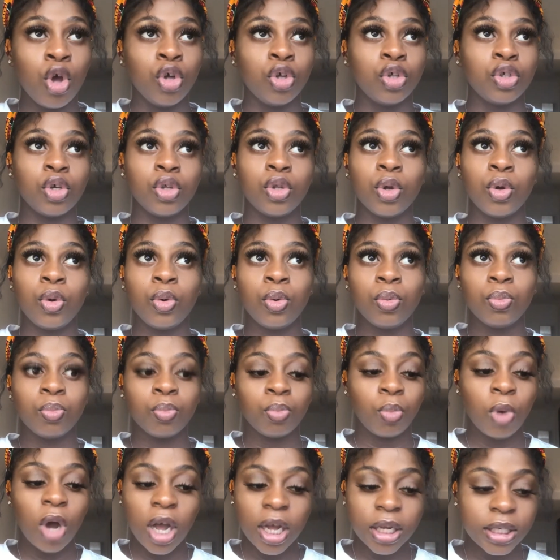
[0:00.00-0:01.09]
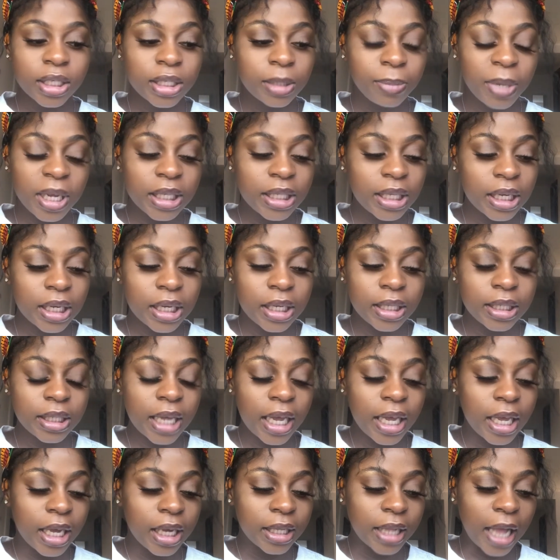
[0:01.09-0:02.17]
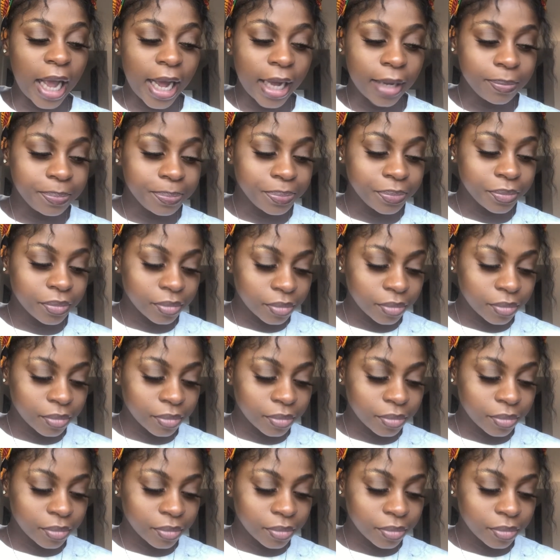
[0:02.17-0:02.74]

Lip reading: So the word is basically saying that